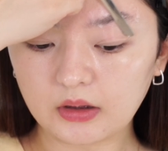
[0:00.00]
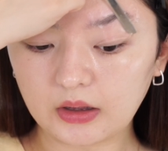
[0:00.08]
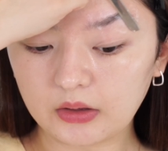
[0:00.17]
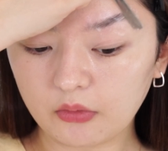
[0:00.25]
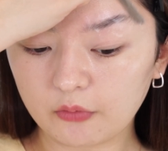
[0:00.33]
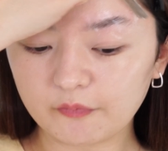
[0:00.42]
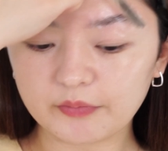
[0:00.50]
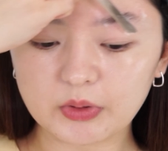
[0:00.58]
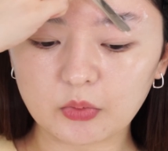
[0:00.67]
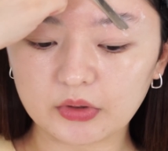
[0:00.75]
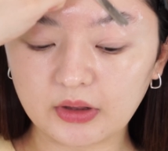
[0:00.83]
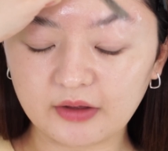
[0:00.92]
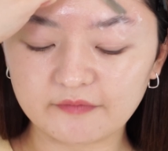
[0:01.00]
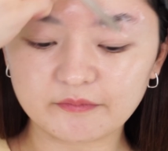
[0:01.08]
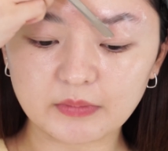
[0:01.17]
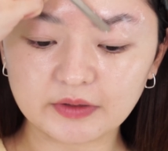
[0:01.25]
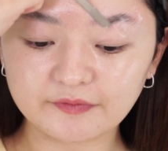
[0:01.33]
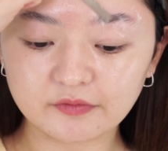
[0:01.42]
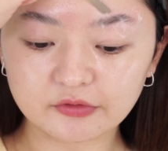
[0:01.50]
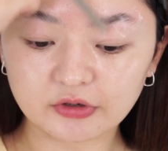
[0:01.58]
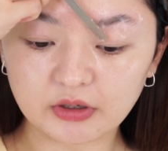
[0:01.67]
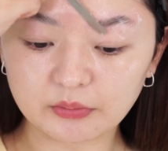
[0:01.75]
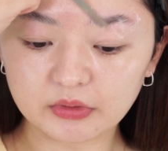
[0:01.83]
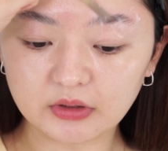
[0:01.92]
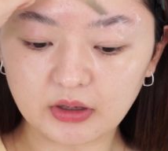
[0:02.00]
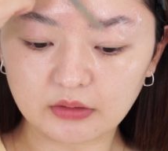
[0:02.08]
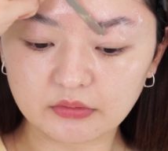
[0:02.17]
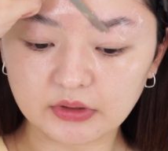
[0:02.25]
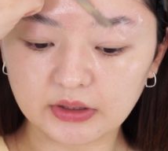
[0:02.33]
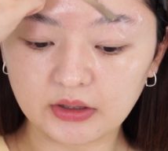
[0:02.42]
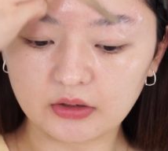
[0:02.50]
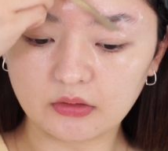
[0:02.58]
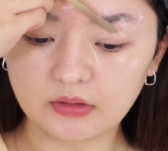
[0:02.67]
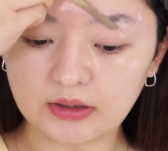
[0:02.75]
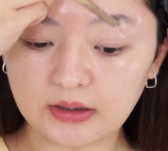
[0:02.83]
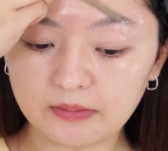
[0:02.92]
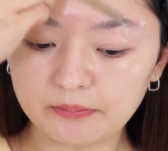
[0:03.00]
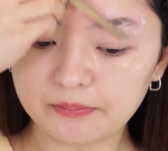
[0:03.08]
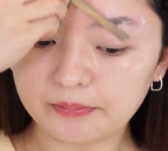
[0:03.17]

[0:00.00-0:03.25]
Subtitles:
I hope we won't have much trouble covering it all up.